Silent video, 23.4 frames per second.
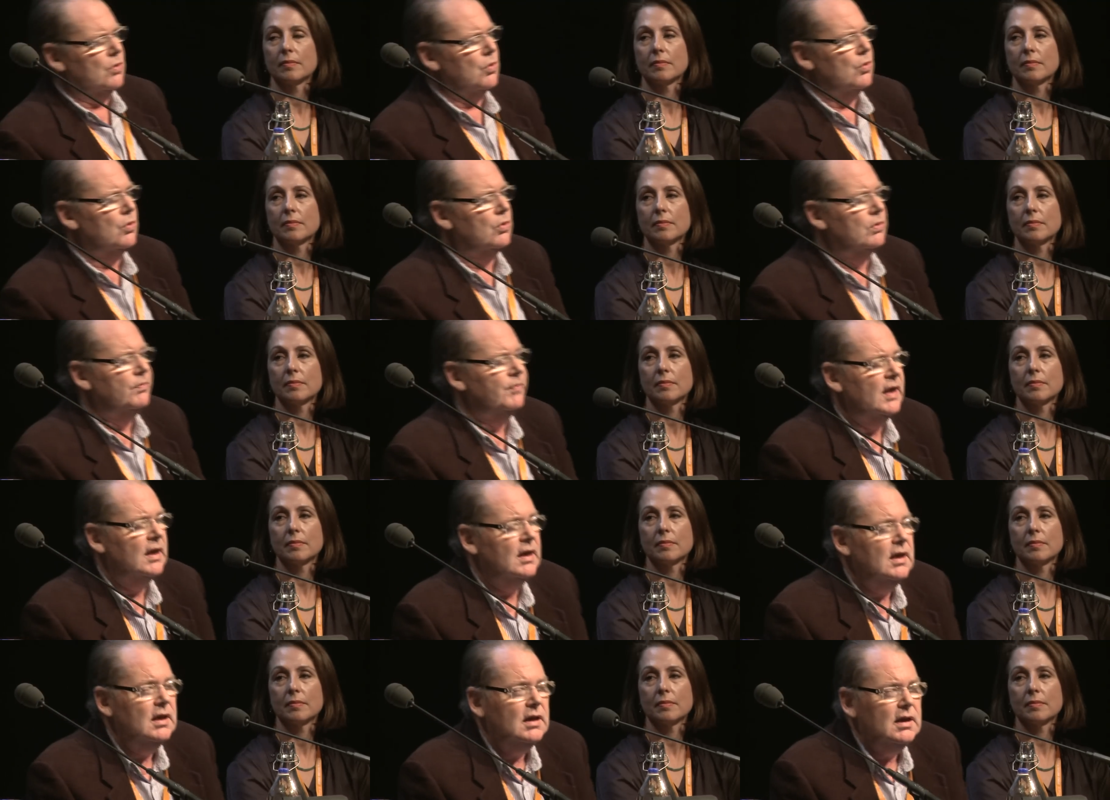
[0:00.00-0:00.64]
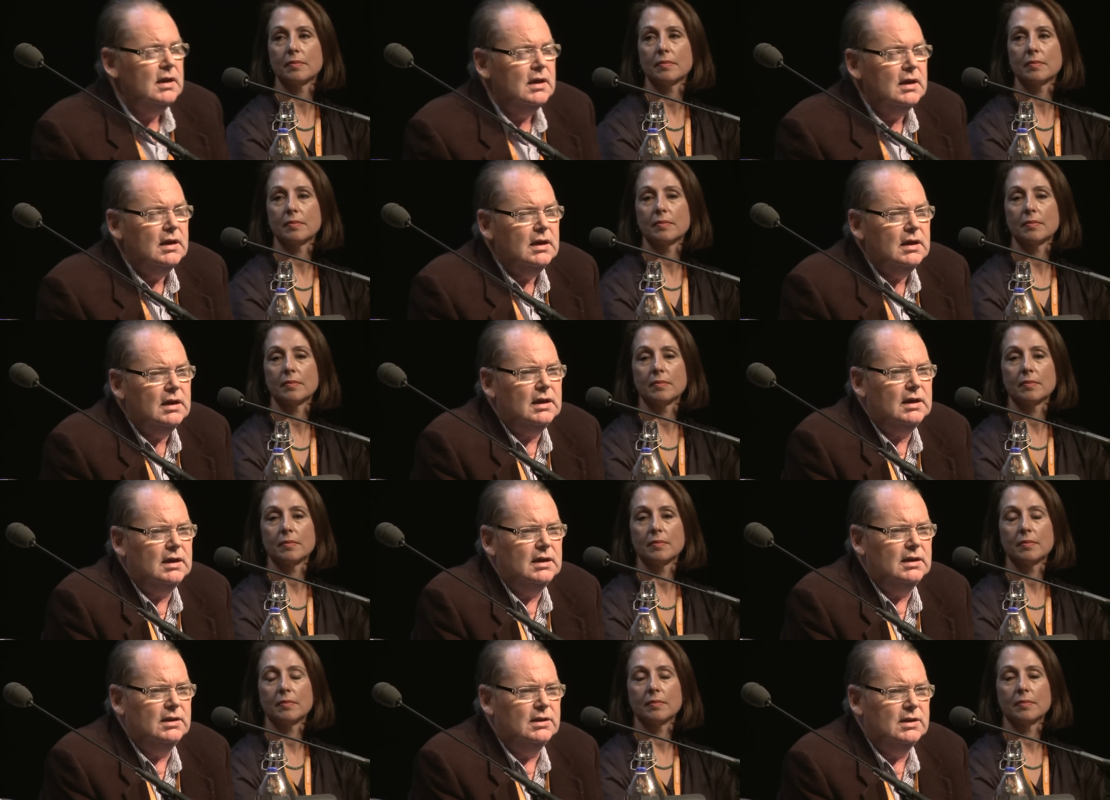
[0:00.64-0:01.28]
Speaker 1: all
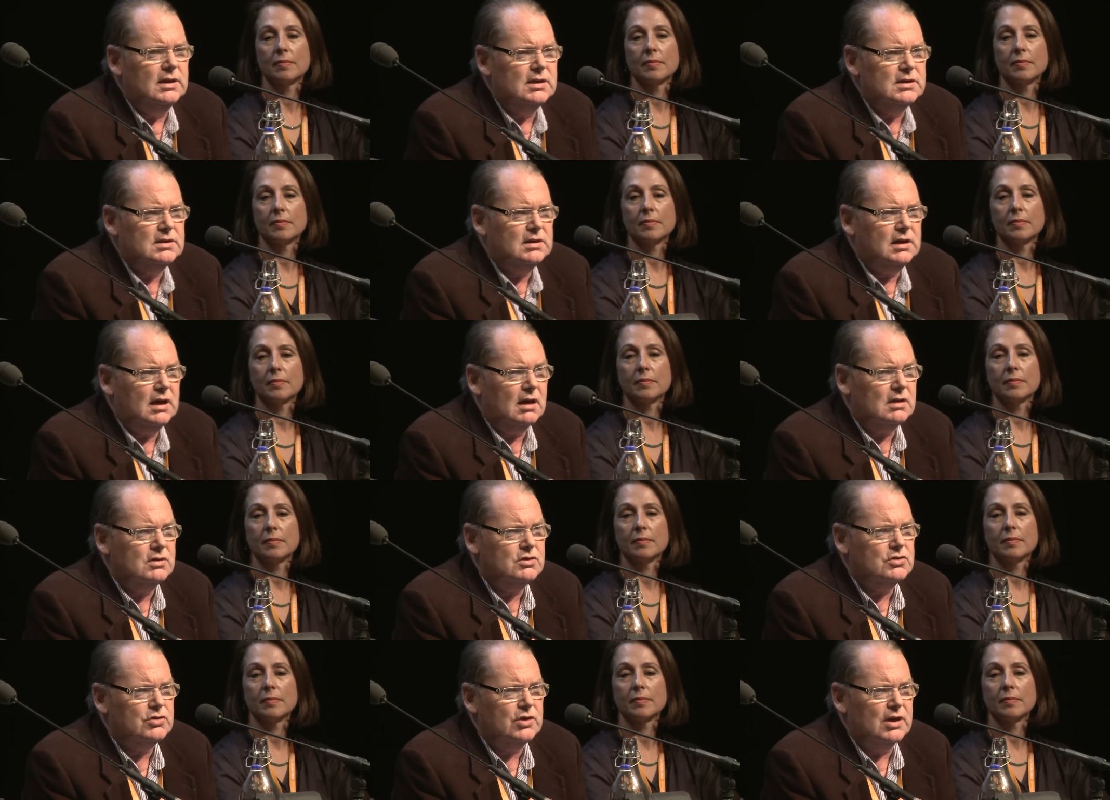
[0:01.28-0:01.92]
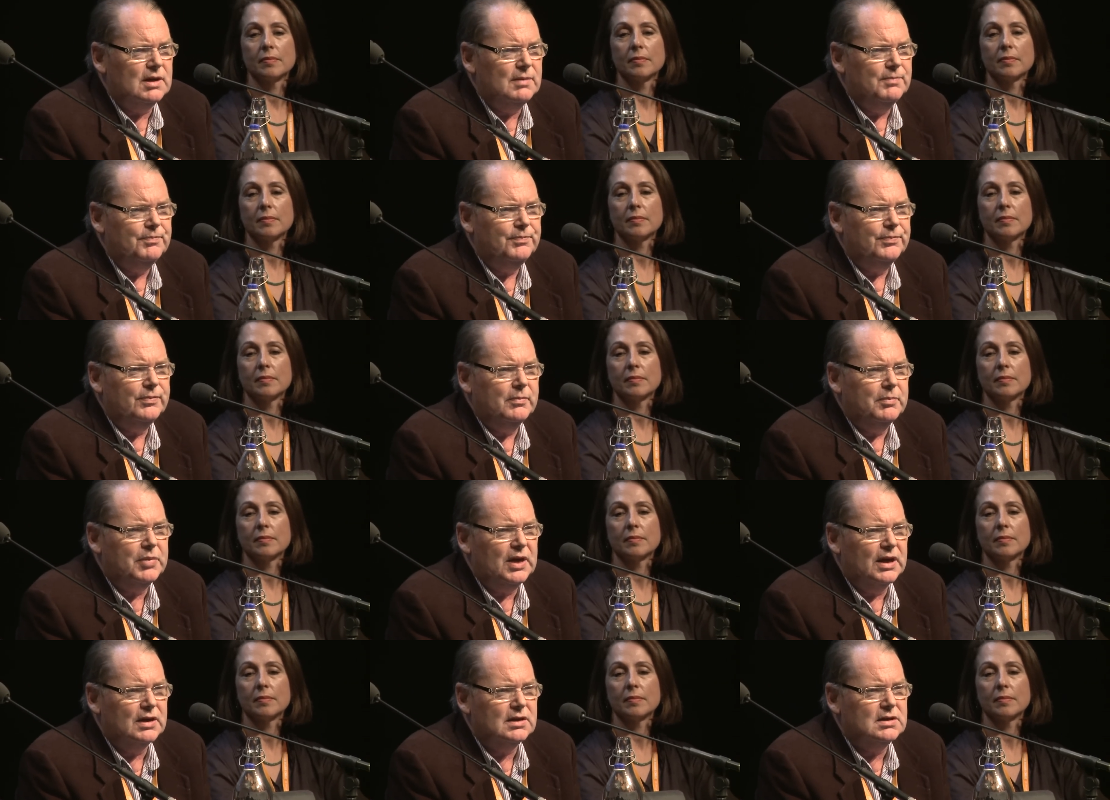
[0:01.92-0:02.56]
in this country.
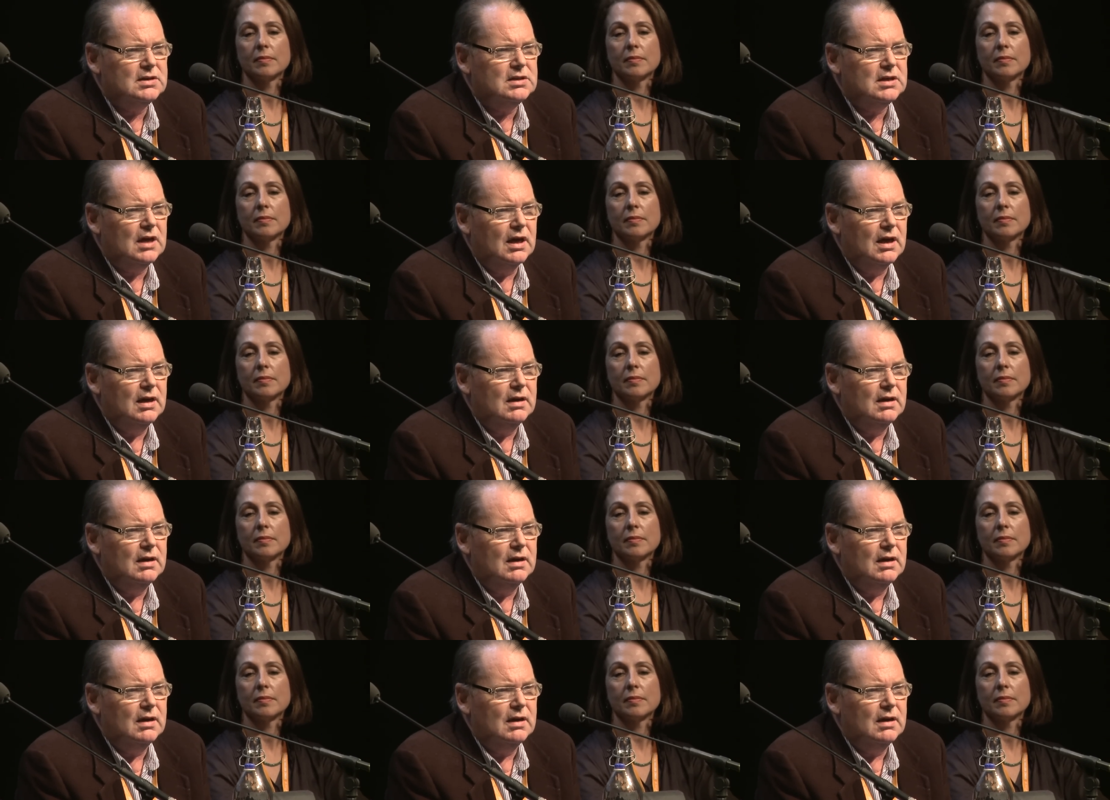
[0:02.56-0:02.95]
But